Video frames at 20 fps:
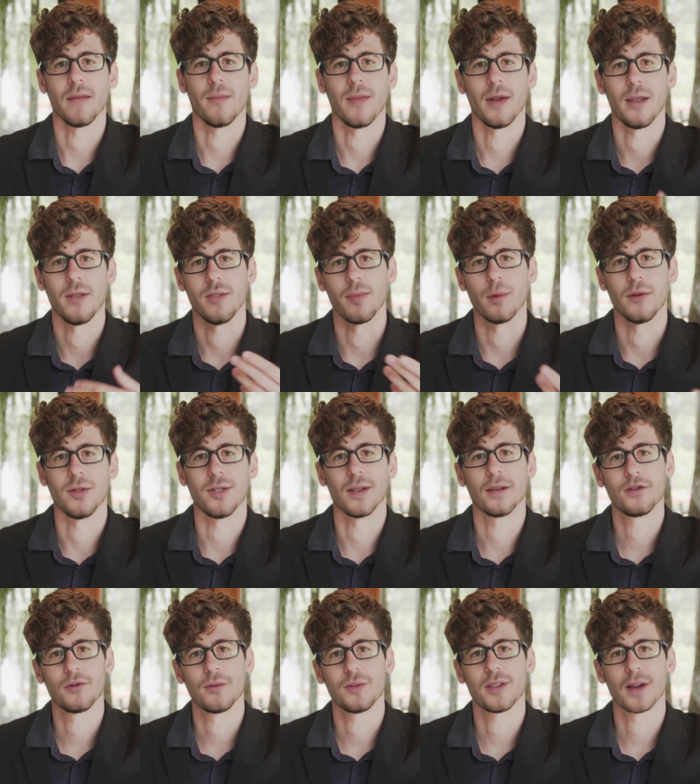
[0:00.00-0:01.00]
These
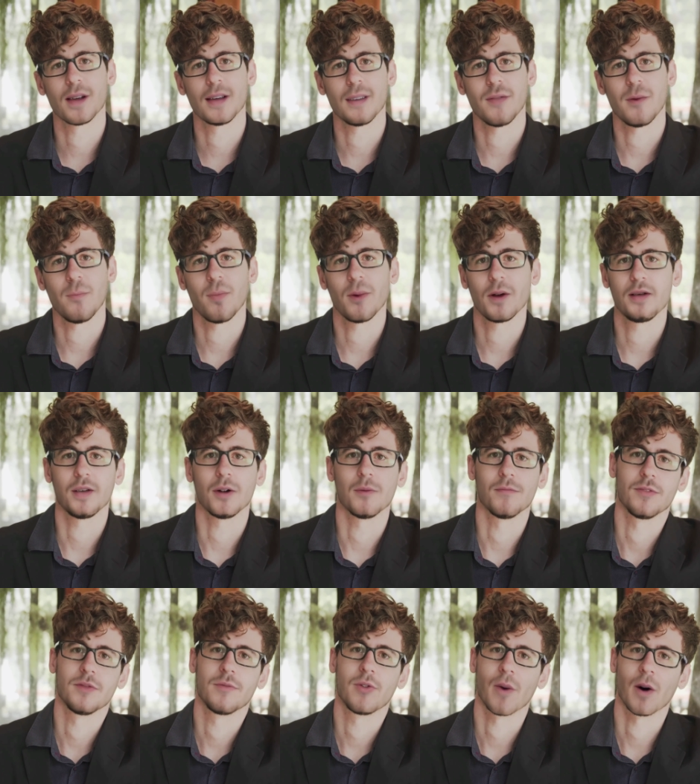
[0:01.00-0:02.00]
procedures aim to break
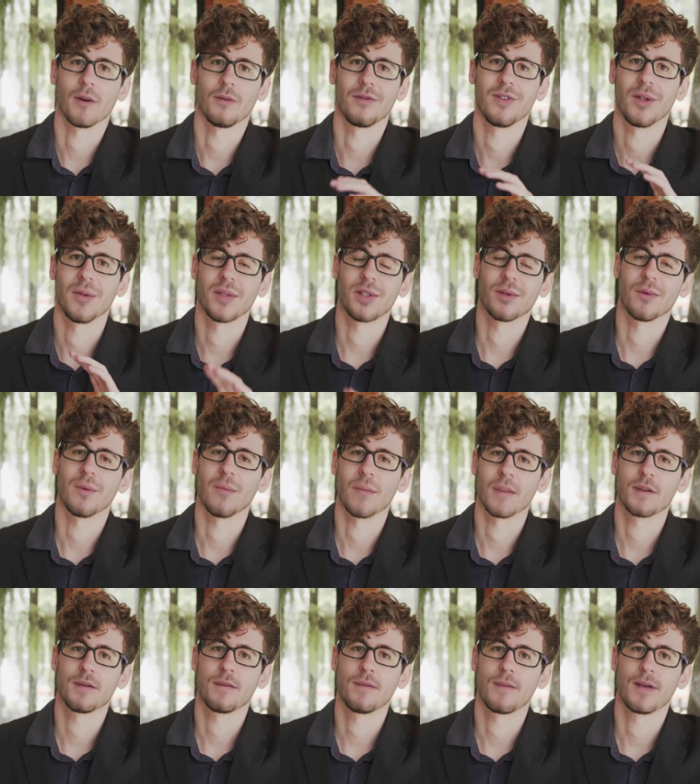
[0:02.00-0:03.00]
up scar tissue
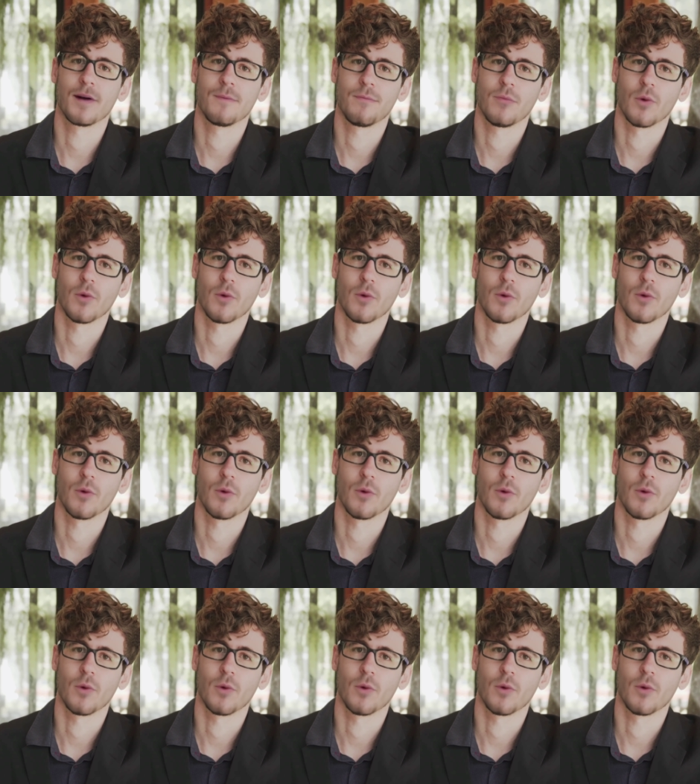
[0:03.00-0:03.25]
and